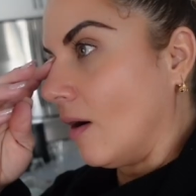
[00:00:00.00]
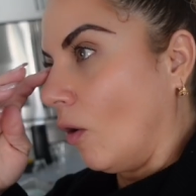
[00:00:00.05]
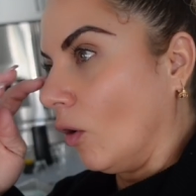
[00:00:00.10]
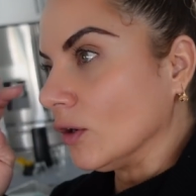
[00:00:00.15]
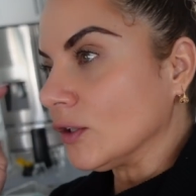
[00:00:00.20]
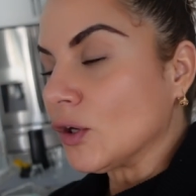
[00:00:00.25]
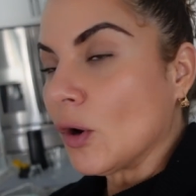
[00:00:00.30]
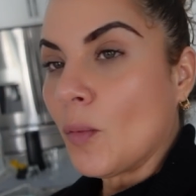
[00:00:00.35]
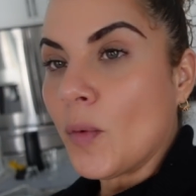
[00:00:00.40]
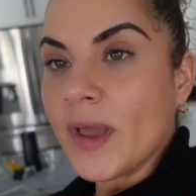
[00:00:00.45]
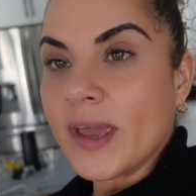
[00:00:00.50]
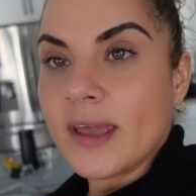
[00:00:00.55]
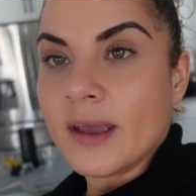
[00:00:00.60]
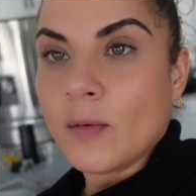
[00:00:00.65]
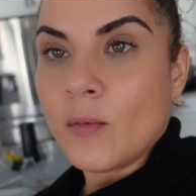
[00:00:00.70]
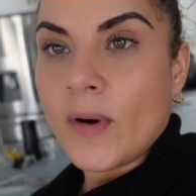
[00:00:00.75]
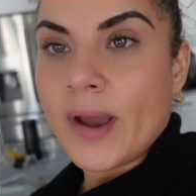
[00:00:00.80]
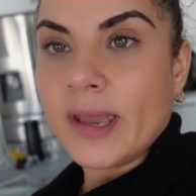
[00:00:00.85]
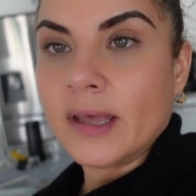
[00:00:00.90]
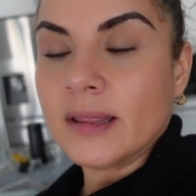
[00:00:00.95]
Also, we
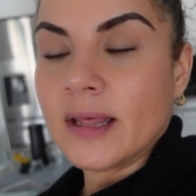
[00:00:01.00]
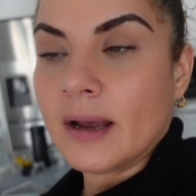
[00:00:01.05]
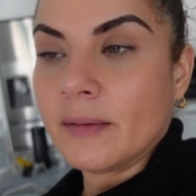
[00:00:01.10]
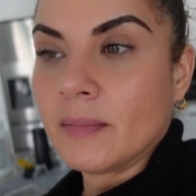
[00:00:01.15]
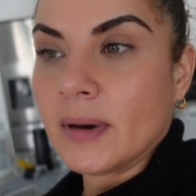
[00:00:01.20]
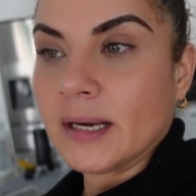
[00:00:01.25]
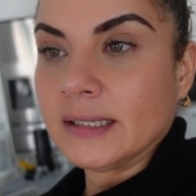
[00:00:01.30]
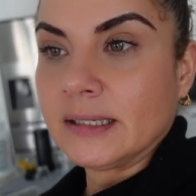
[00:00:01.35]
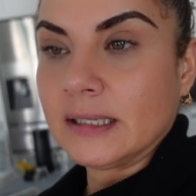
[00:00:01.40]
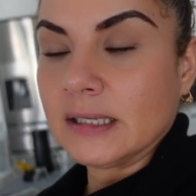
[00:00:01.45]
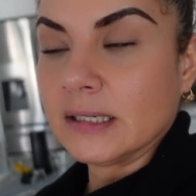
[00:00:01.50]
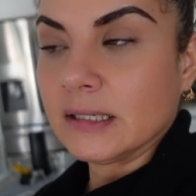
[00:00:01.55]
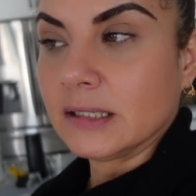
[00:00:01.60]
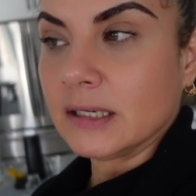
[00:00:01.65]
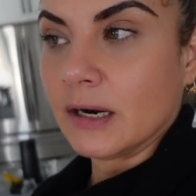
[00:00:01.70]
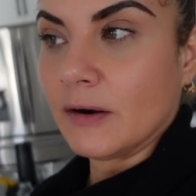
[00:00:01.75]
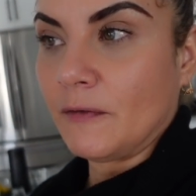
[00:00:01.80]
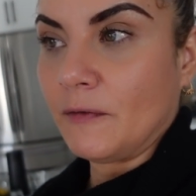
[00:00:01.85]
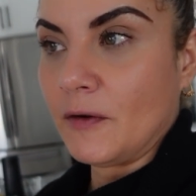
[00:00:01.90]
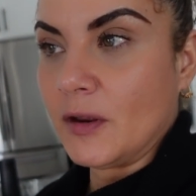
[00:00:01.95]
can wait that my
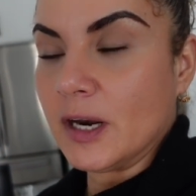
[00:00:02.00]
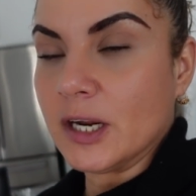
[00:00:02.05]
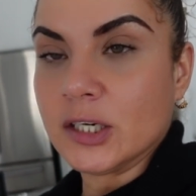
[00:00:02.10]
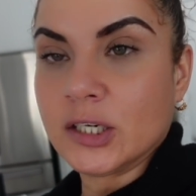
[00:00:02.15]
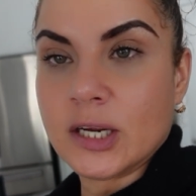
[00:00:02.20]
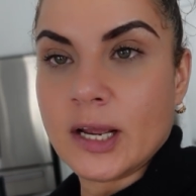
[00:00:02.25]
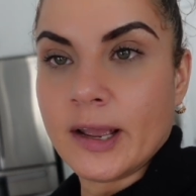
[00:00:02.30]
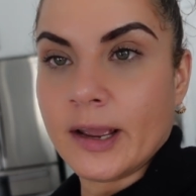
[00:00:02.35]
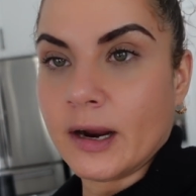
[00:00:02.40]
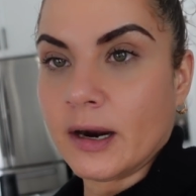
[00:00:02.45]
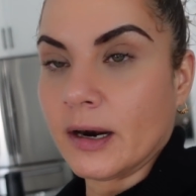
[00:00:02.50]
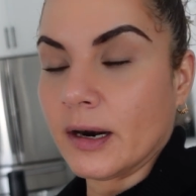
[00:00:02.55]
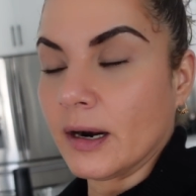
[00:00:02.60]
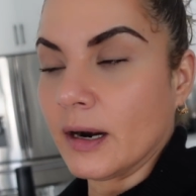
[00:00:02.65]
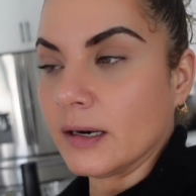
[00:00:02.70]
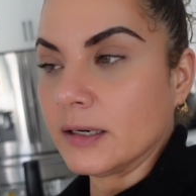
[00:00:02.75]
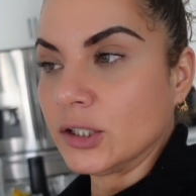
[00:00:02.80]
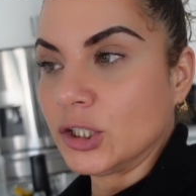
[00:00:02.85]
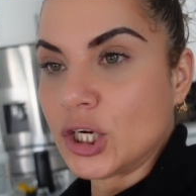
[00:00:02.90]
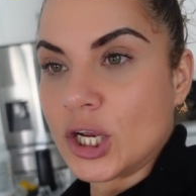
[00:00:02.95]
sister finish
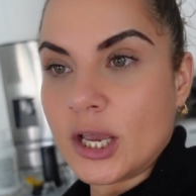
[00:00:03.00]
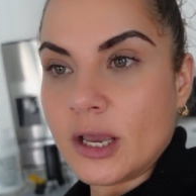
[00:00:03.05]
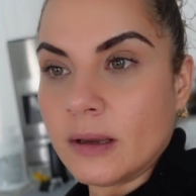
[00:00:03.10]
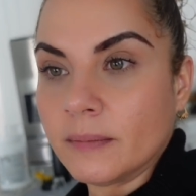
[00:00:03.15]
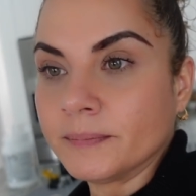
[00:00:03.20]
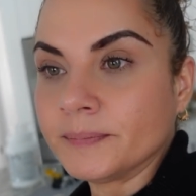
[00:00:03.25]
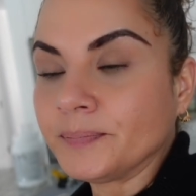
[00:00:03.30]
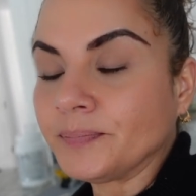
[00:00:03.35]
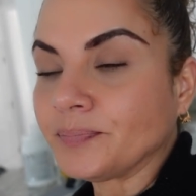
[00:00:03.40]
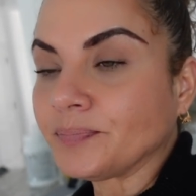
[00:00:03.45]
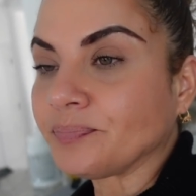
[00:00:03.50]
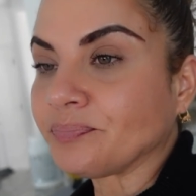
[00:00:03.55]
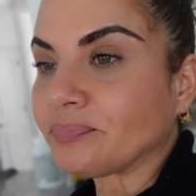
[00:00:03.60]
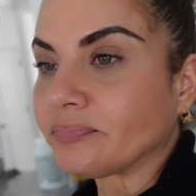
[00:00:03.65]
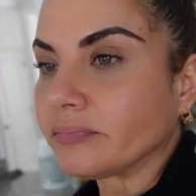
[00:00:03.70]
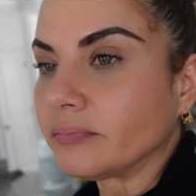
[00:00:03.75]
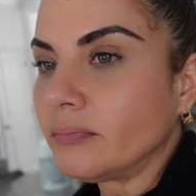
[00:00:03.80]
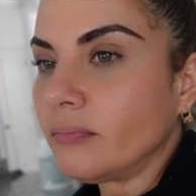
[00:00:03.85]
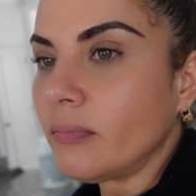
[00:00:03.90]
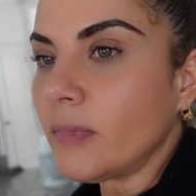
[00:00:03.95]
her gym
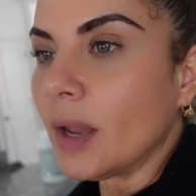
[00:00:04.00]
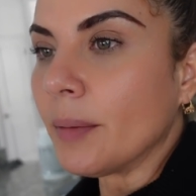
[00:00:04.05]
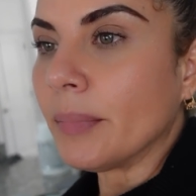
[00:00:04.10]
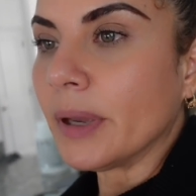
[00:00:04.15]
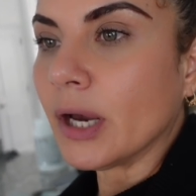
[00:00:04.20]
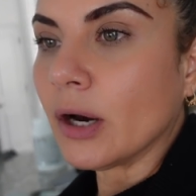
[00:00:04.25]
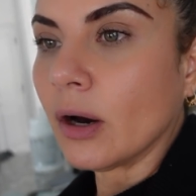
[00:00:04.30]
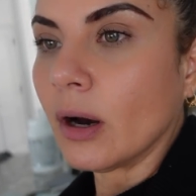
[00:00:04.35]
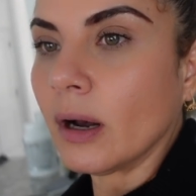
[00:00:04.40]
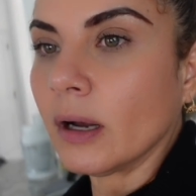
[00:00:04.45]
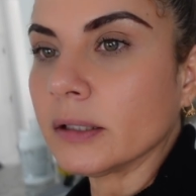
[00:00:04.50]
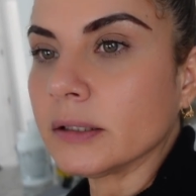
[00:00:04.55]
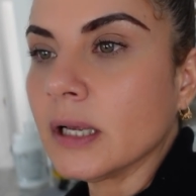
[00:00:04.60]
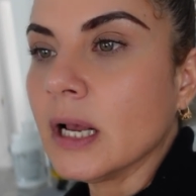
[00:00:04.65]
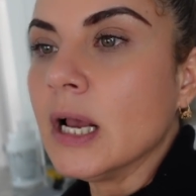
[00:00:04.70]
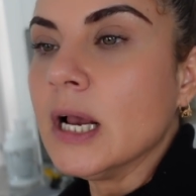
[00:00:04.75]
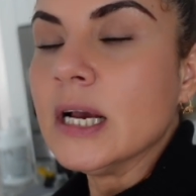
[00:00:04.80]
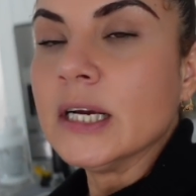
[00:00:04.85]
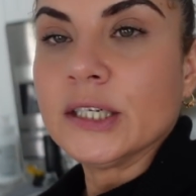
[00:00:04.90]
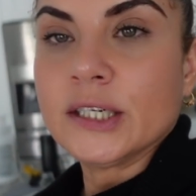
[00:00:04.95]
because
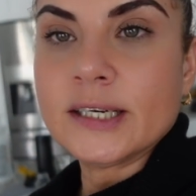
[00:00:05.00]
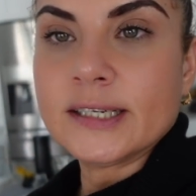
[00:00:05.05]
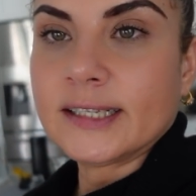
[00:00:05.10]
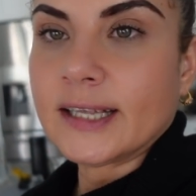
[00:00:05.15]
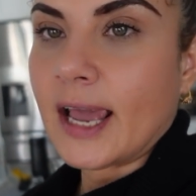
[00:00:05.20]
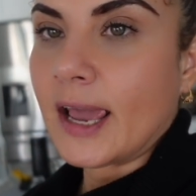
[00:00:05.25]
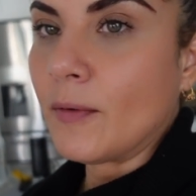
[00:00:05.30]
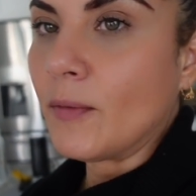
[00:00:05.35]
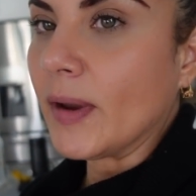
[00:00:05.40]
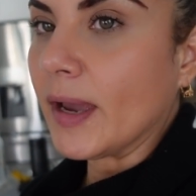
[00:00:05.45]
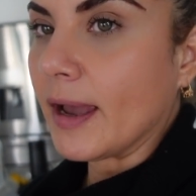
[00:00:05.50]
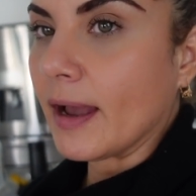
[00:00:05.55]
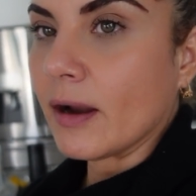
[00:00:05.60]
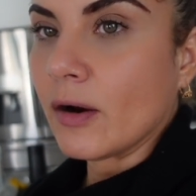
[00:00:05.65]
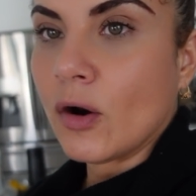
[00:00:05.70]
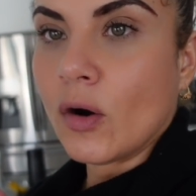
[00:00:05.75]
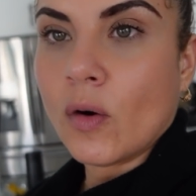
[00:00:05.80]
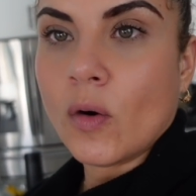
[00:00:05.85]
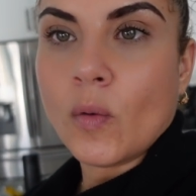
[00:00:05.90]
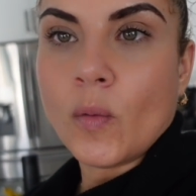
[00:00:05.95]
she say we can
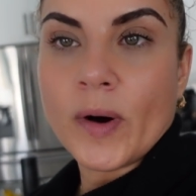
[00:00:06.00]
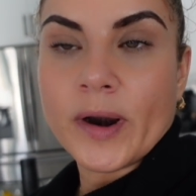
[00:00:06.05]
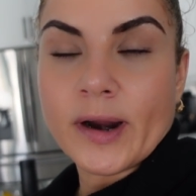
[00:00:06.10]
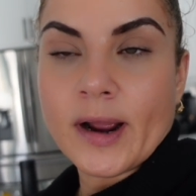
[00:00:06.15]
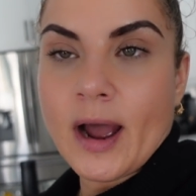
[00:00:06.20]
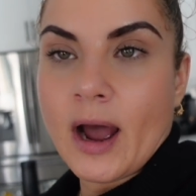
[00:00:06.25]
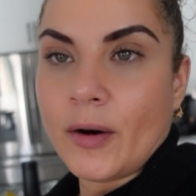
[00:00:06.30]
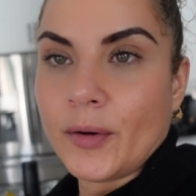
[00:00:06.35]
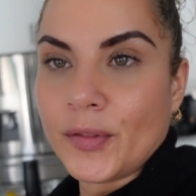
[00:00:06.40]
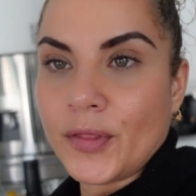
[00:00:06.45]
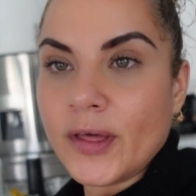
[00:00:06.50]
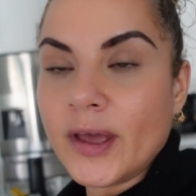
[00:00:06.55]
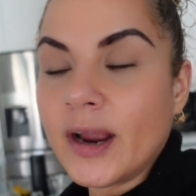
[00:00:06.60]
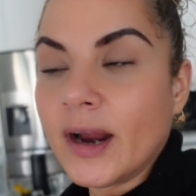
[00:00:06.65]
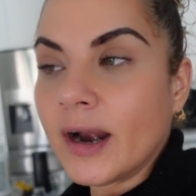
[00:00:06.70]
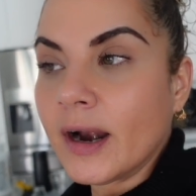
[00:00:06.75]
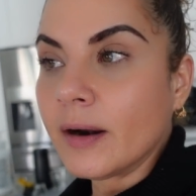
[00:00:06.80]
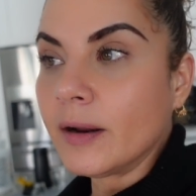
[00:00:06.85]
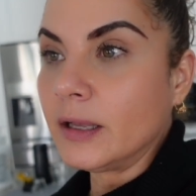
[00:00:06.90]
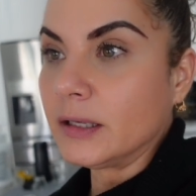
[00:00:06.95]
go work out
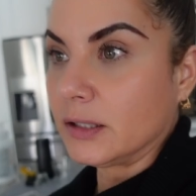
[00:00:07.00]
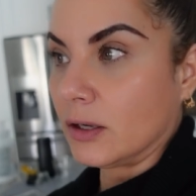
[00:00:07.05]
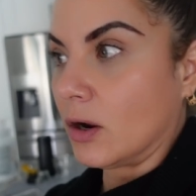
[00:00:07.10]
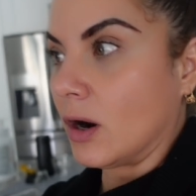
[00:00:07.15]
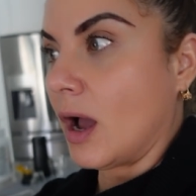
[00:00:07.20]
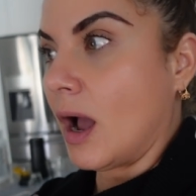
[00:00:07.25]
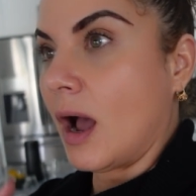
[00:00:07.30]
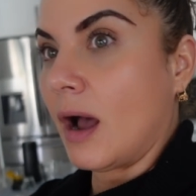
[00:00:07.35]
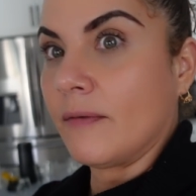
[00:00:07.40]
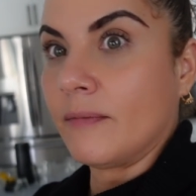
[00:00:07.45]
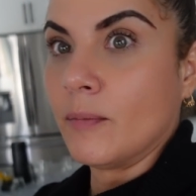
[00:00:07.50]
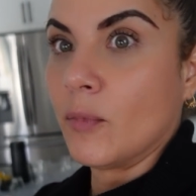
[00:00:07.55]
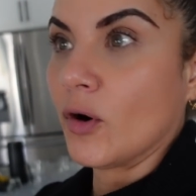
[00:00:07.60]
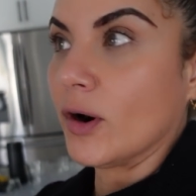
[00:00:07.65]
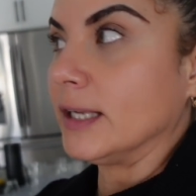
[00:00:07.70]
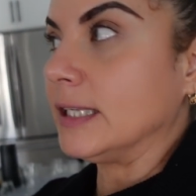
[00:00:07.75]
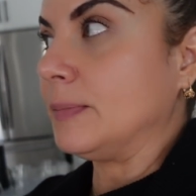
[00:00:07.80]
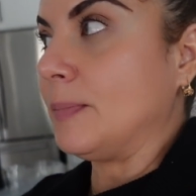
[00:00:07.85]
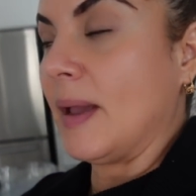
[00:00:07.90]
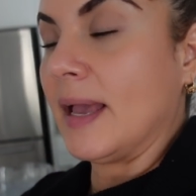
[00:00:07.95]
there. It's gonna have
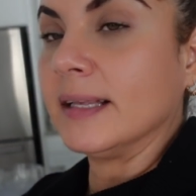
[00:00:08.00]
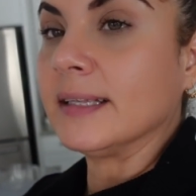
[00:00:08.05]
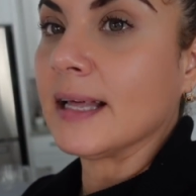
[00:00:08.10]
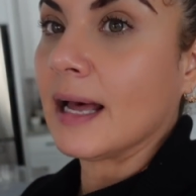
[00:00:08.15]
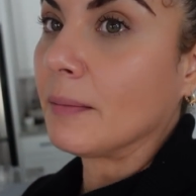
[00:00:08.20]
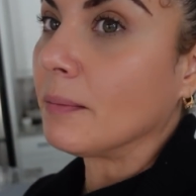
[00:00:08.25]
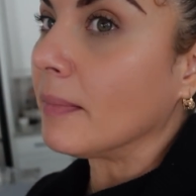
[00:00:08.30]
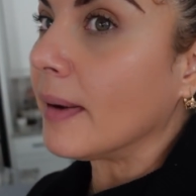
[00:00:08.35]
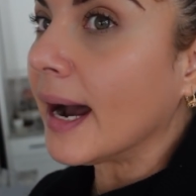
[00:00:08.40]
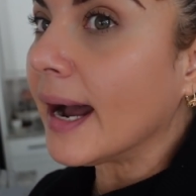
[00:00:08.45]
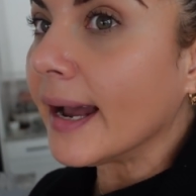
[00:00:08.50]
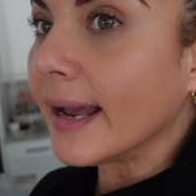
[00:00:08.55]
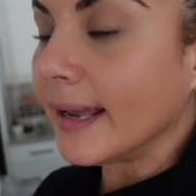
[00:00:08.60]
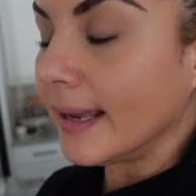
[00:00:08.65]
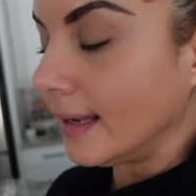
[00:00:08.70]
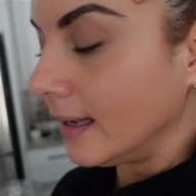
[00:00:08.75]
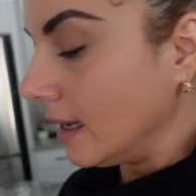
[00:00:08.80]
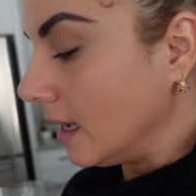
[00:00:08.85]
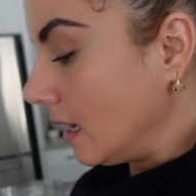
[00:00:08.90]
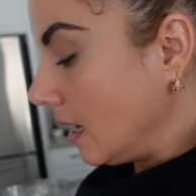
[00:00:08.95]
more space than
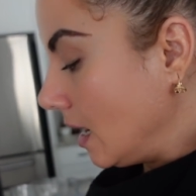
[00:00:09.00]
mine.